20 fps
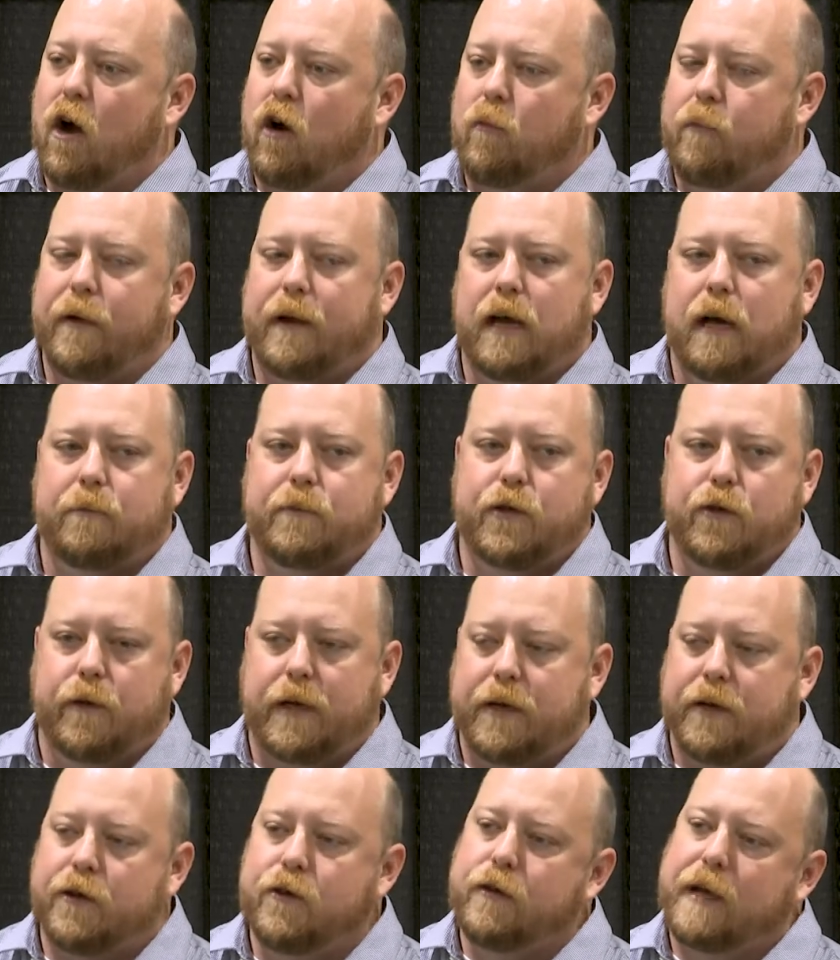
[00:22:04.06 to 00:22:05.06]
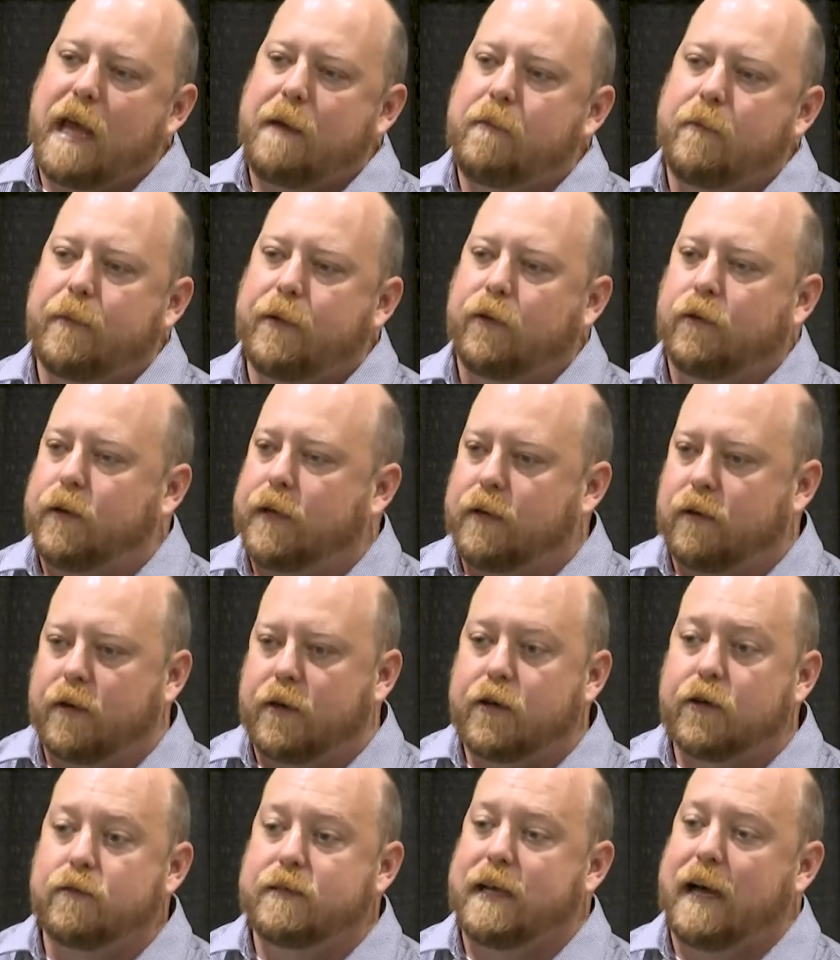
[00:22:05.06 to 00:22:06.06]
open up to a new capability or a
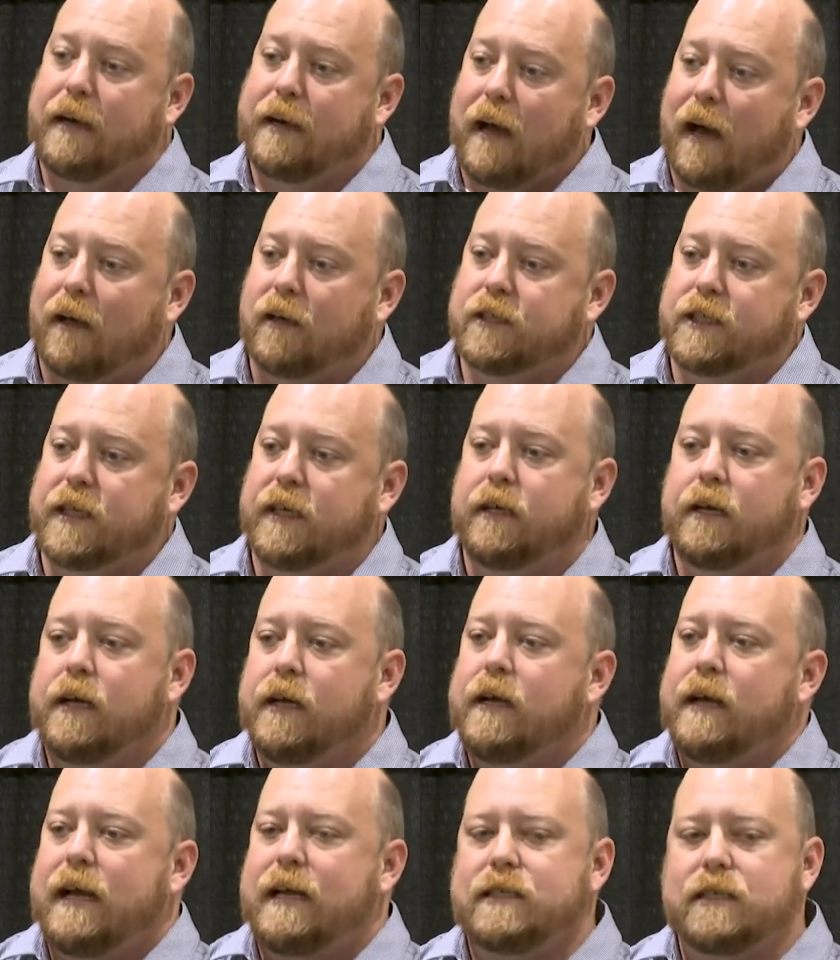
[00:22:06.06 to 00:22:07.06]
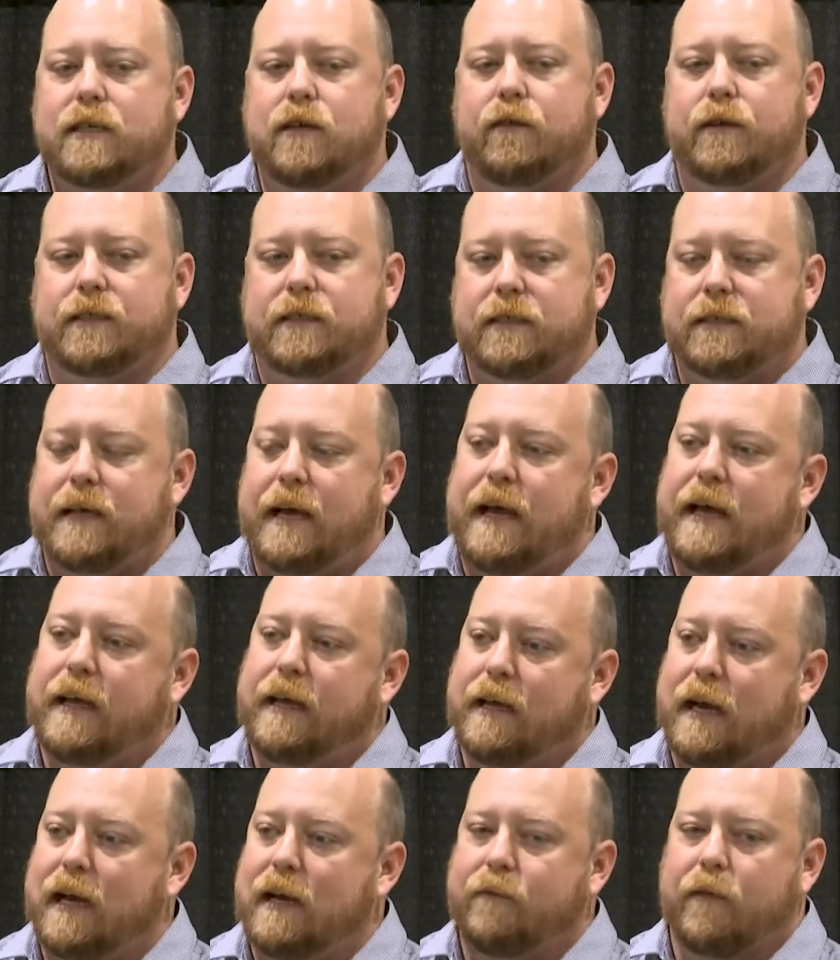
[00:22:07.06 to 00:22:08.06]
new technology, it's going to
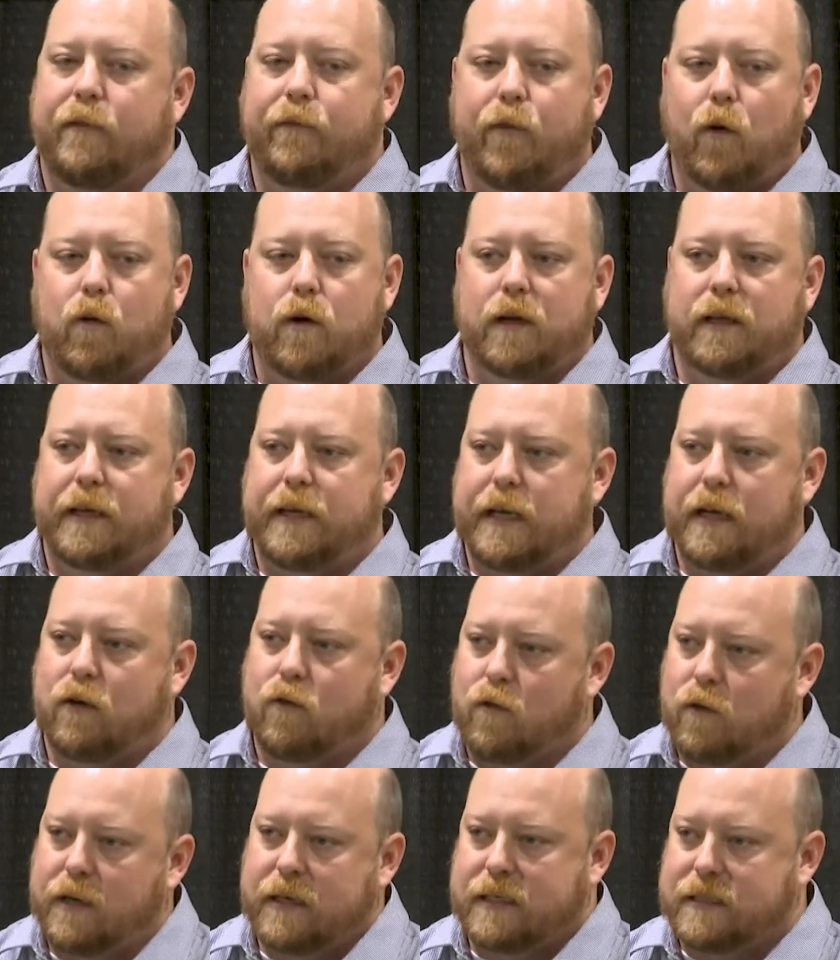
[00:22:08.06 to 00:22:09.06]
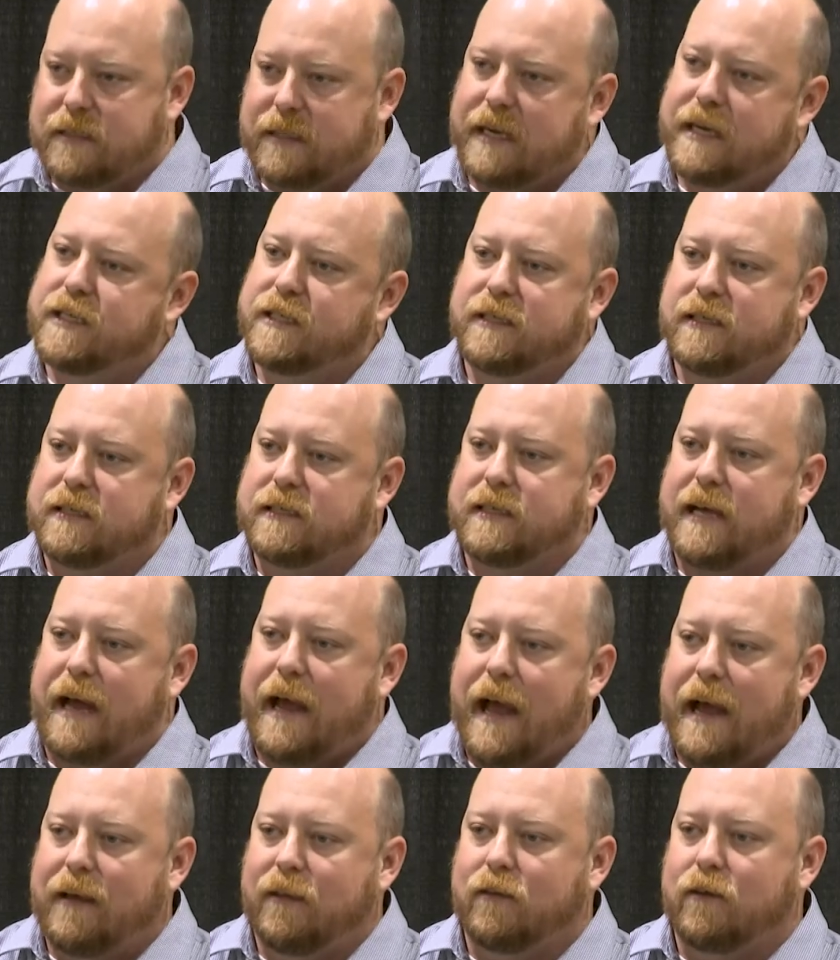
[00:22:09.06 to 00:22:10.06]
take kind of a forward-leaning organization to say,
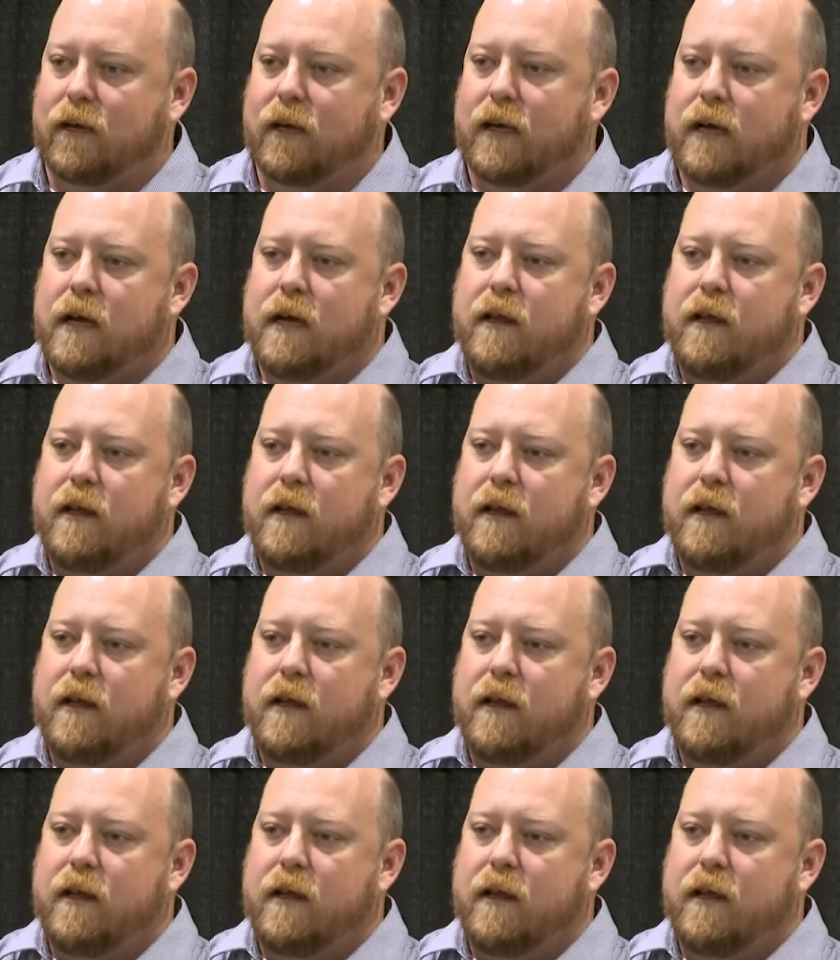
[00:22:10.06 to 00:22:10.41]
hey, look,